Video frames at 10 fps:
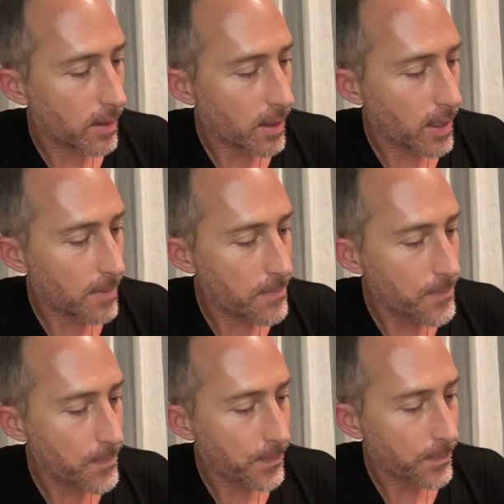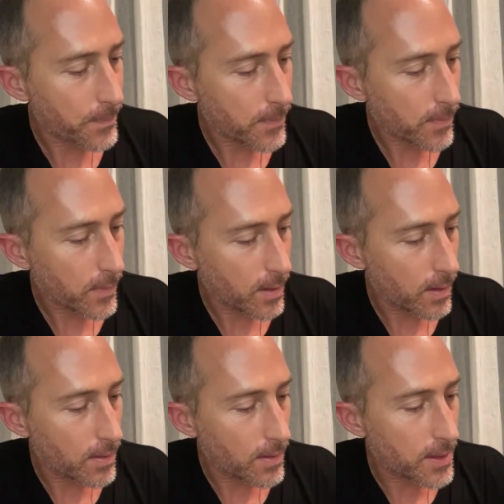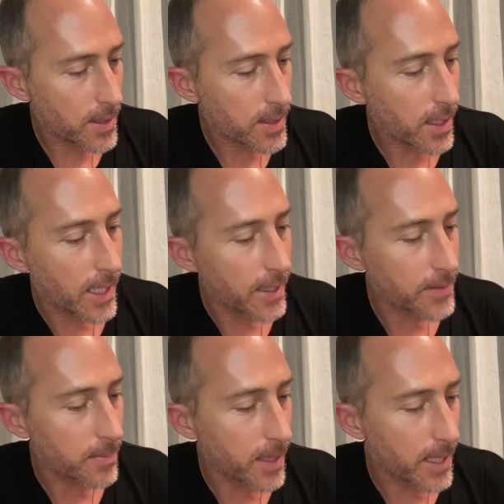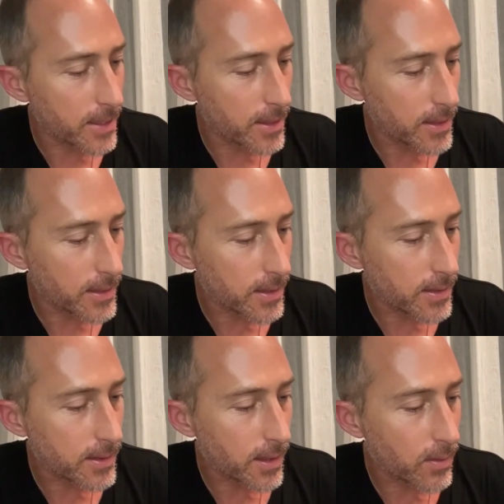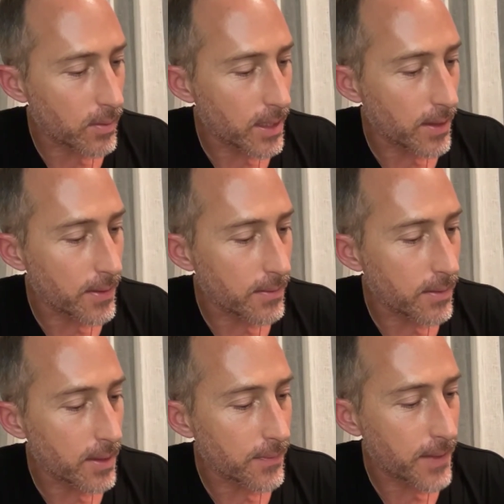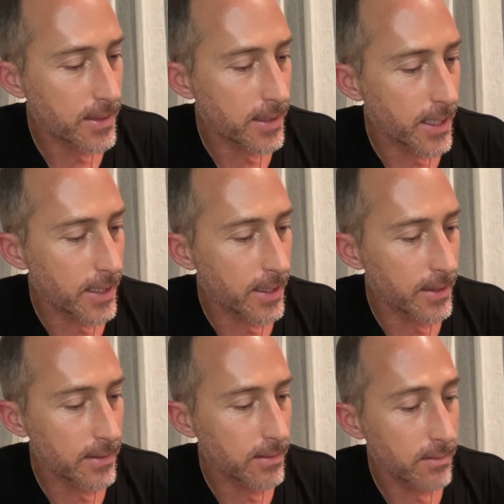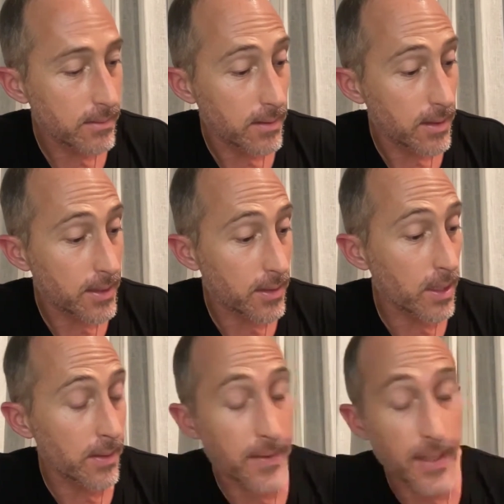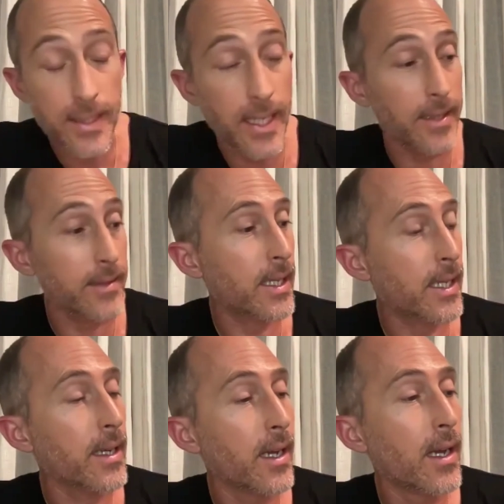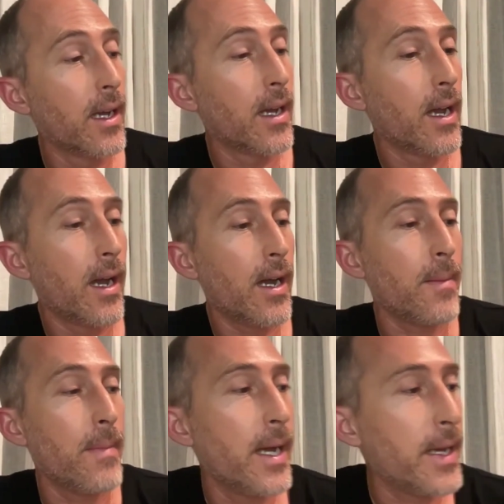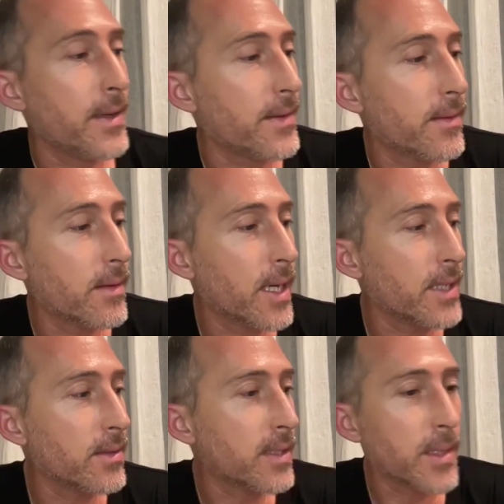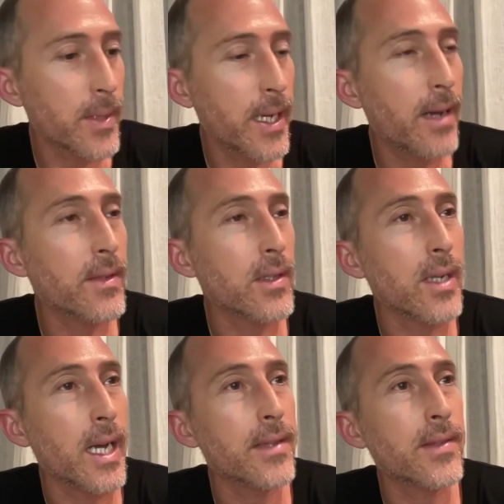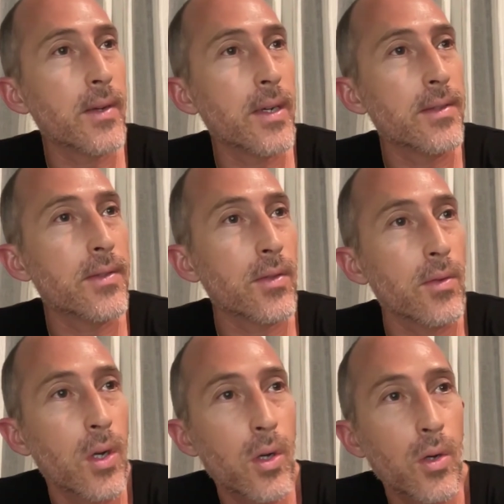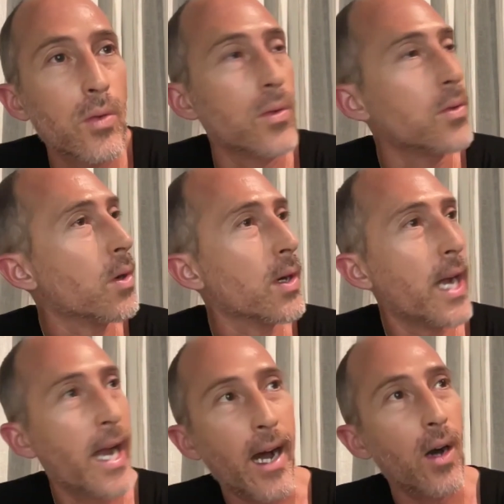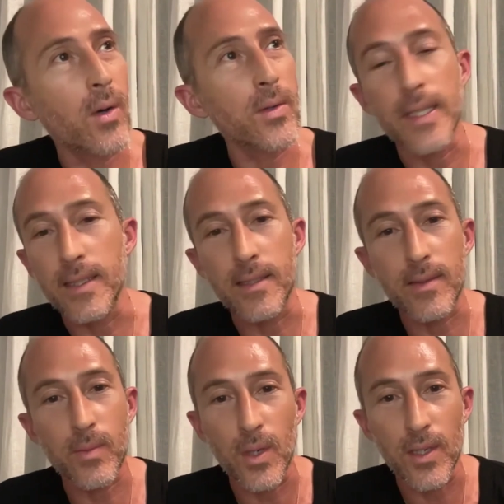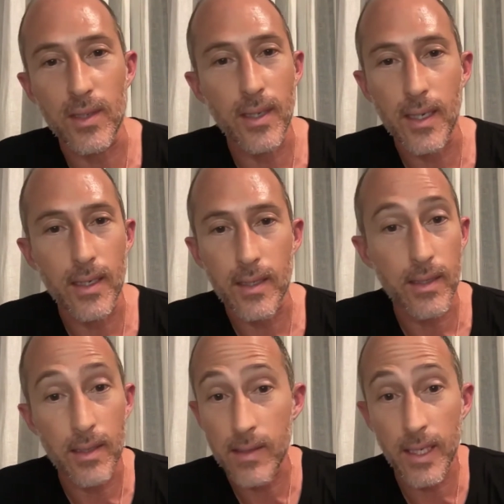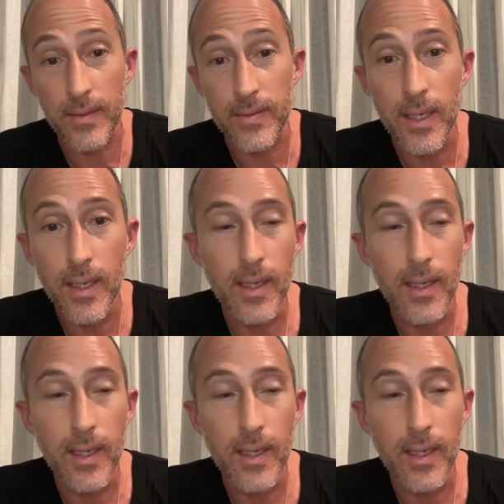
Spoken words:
The design of the mandalas is really, really fascinating. It's a really fascinating thing. And I don't think we have a good answer as to who or how these were conceived.